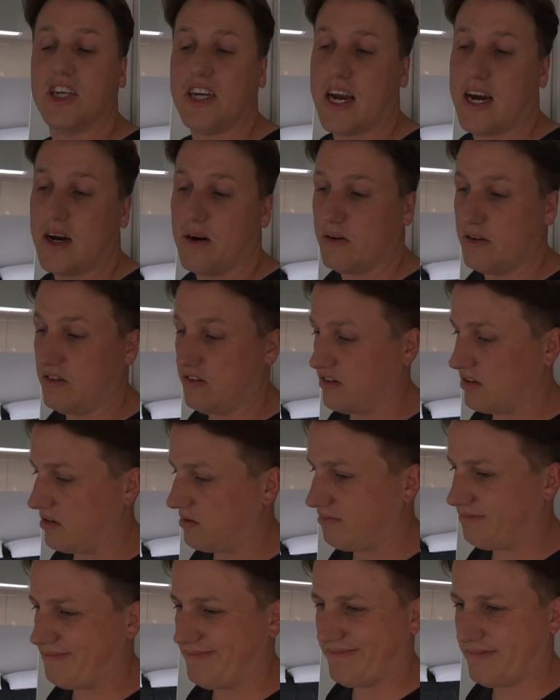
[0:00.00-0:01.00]
showers
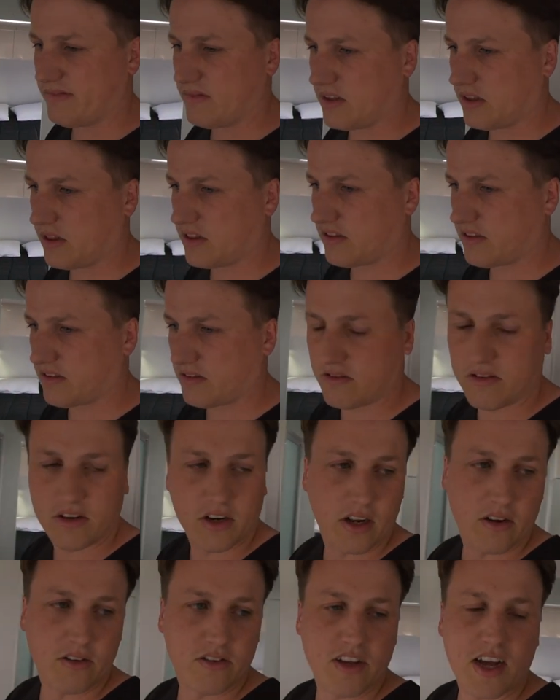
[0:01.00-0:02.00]
and, you
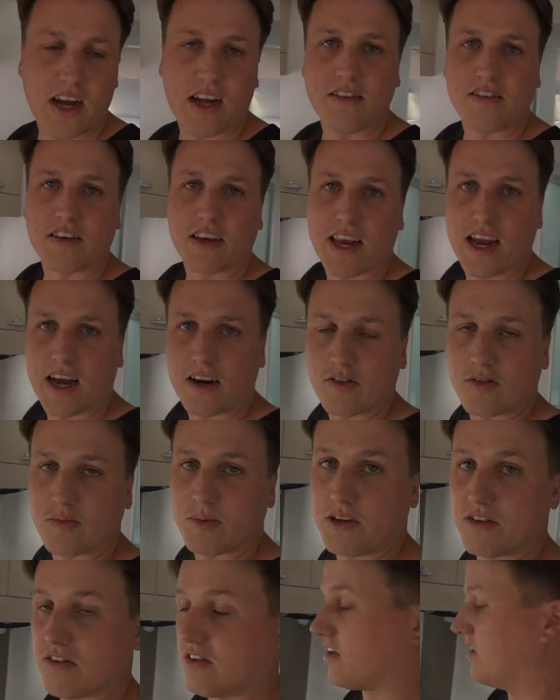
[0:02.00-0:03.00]
know, tons of counter
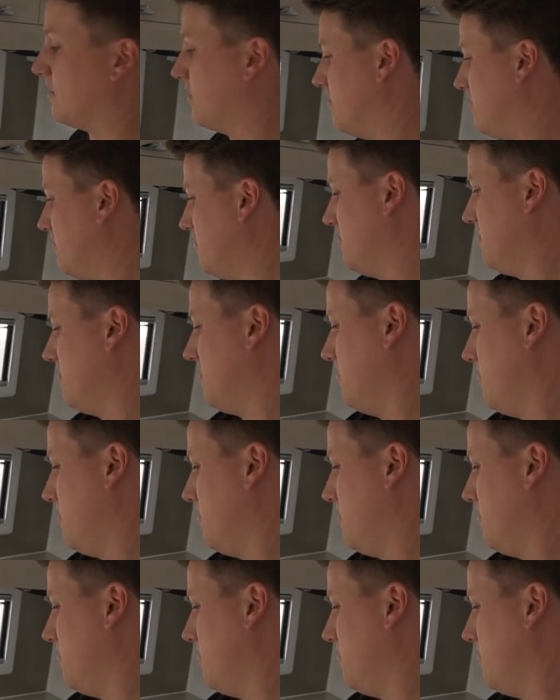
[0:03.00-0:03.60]
space. Look at this,